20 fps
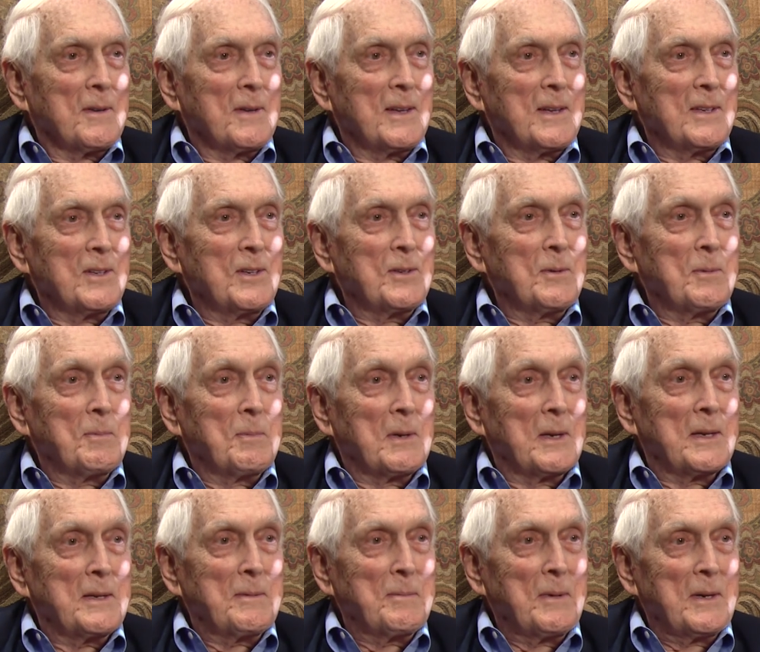And you
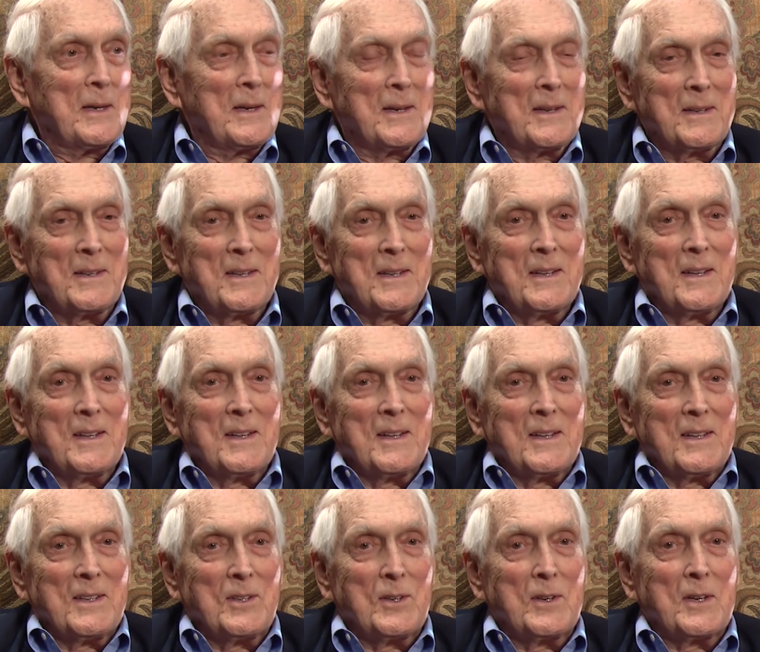believe me,
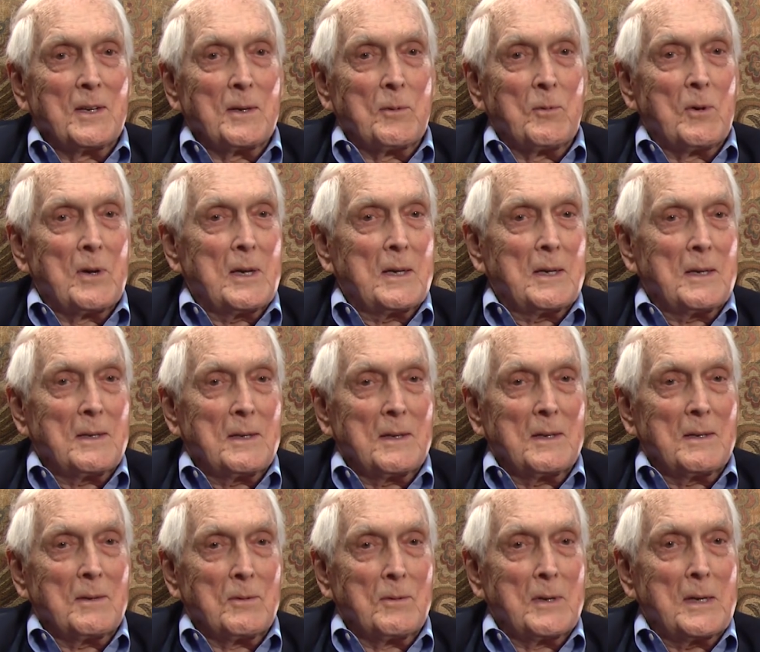you get a wake
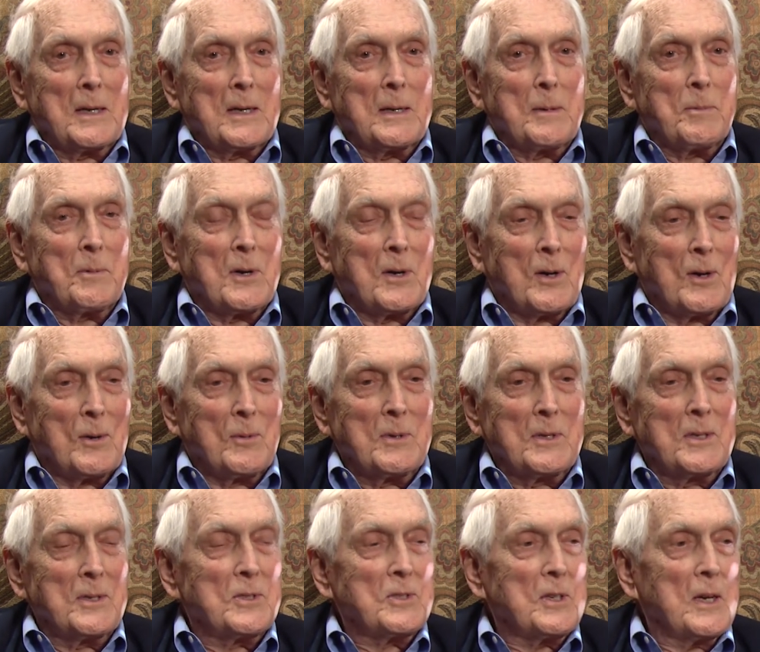wake up call when
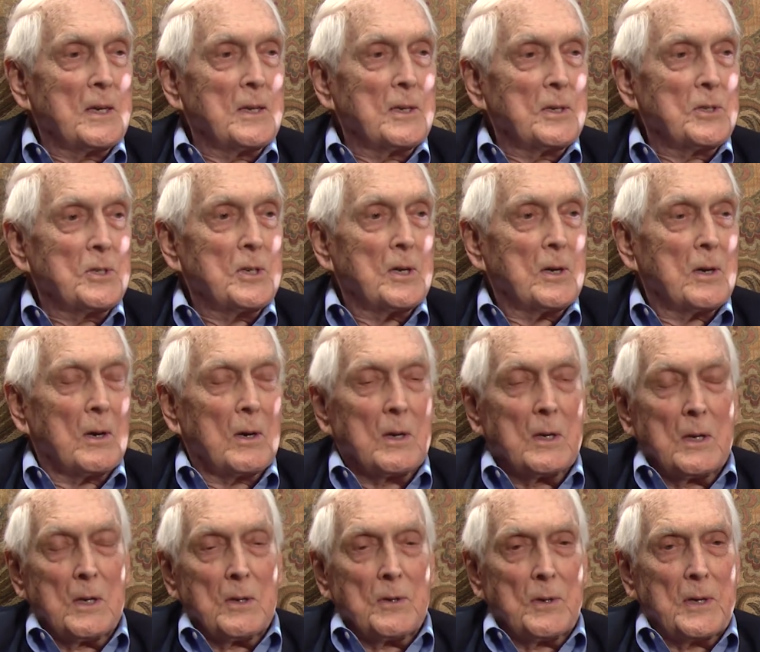you sit in a chair.
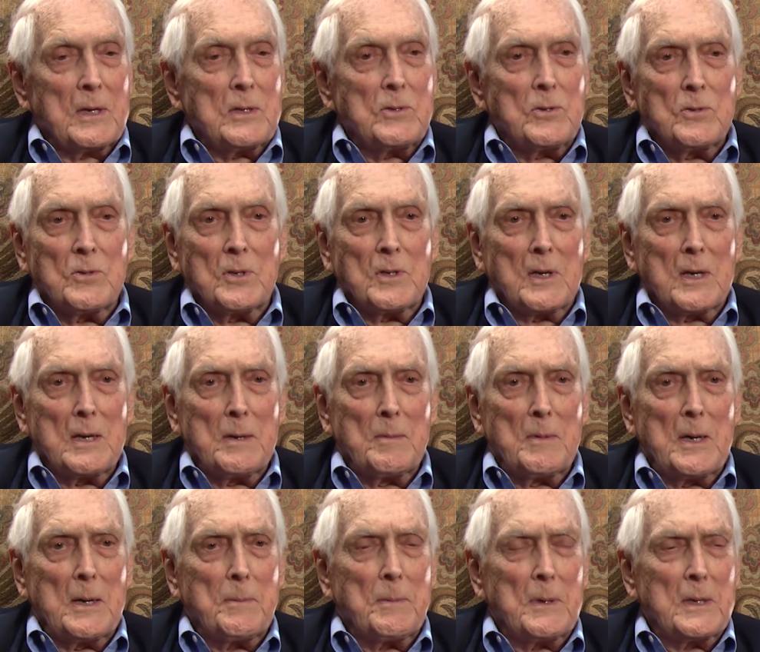Things used to come
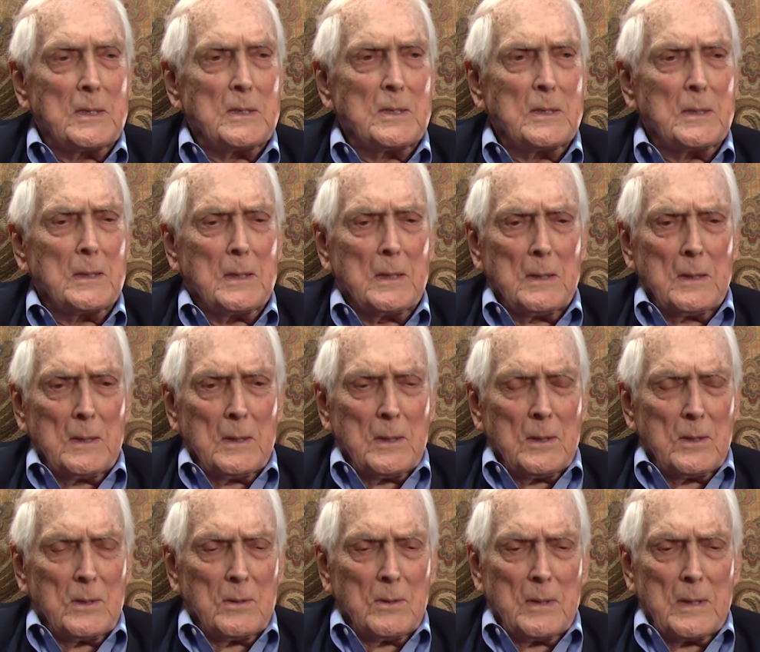up, and I'd say,
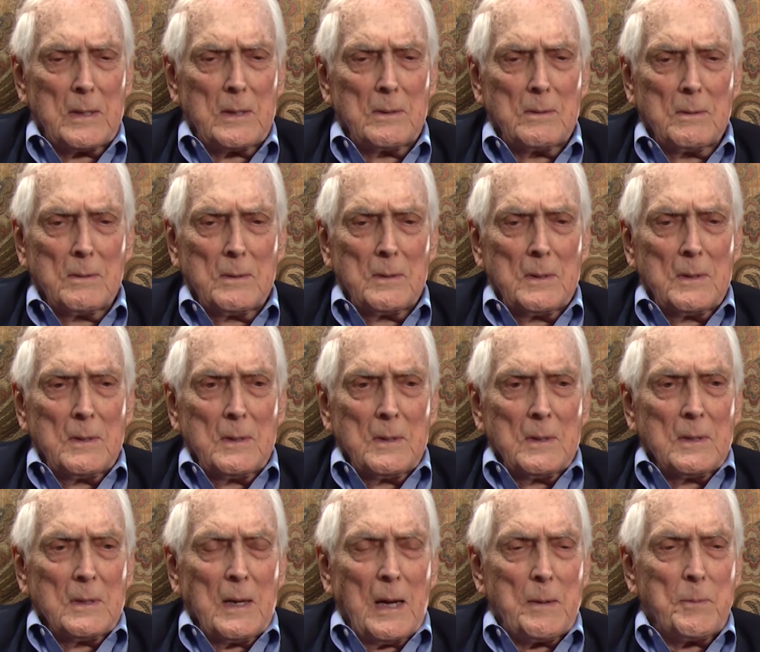you know, I don't.
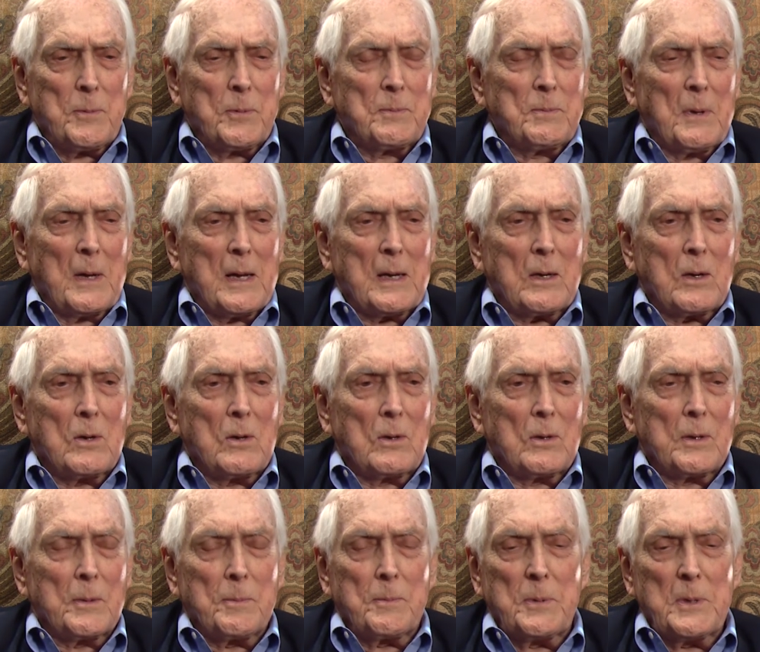I I
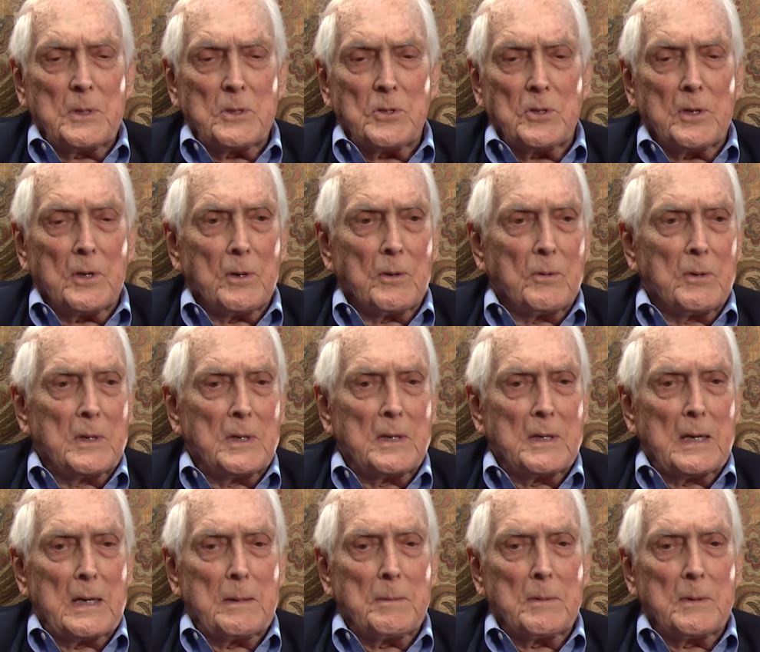called a pinch hitter one
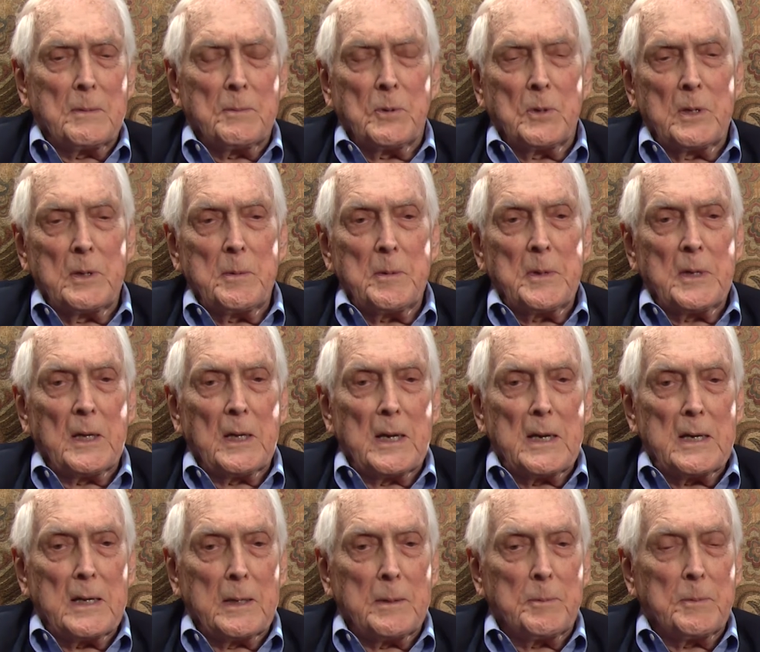time and I put him in the
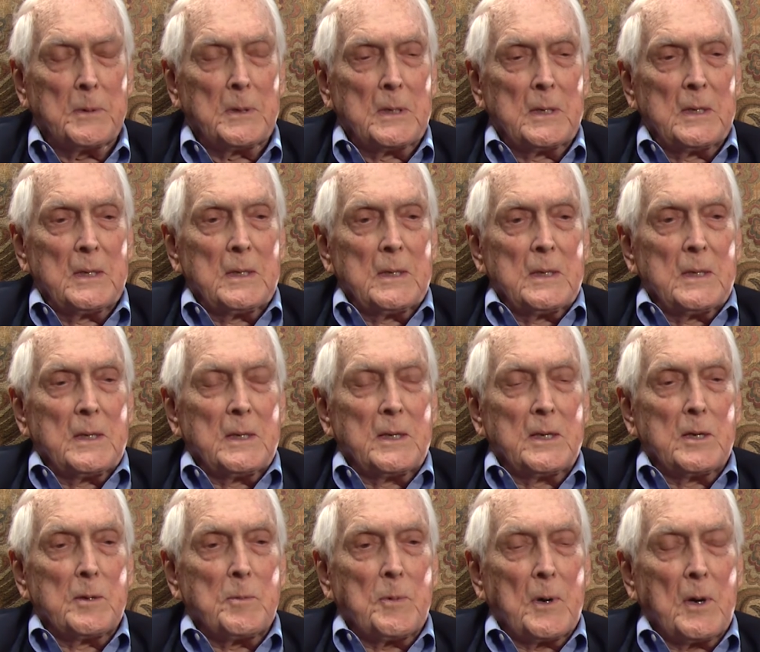lineup, and
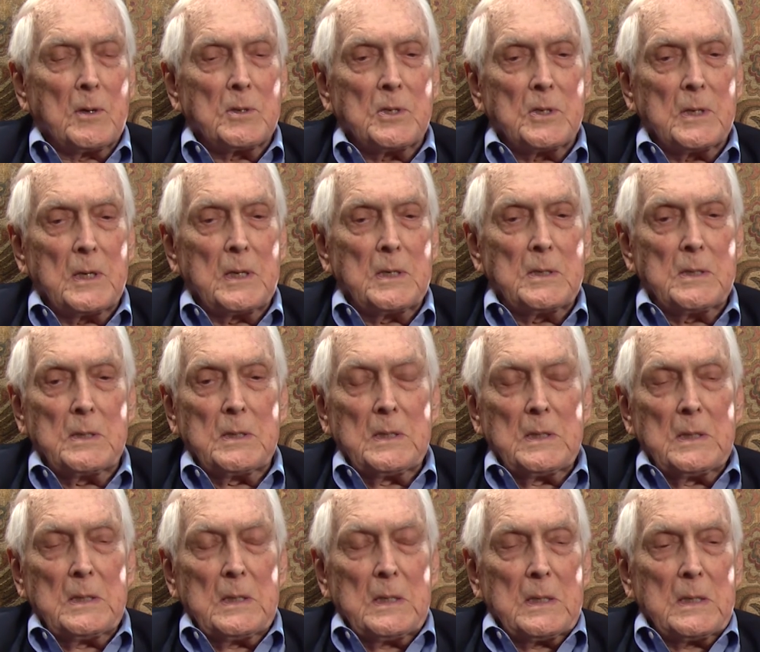the umpire said he's
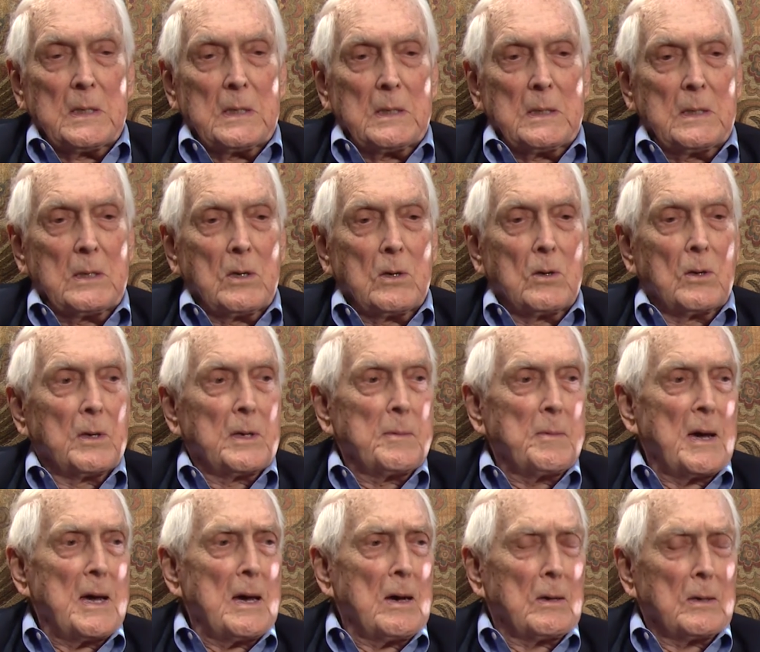he called him
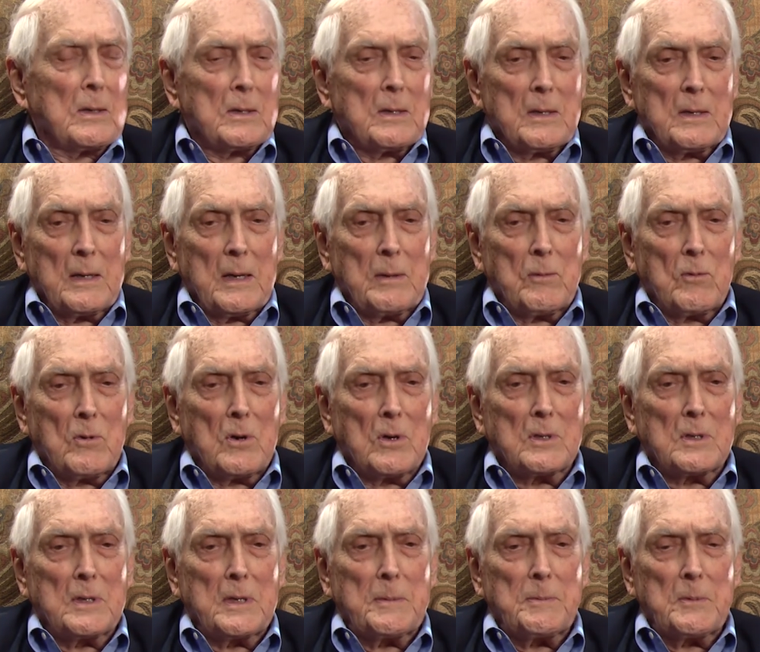out, and I
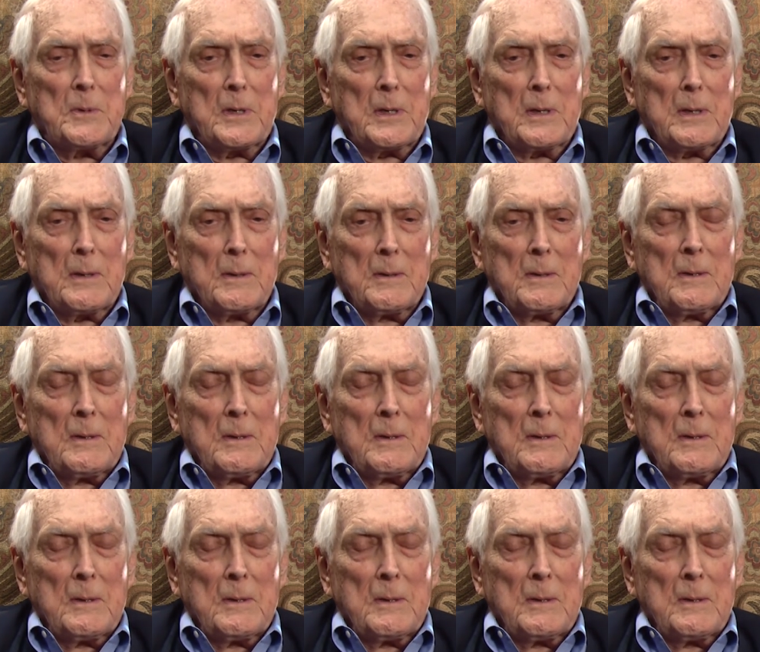walked up there,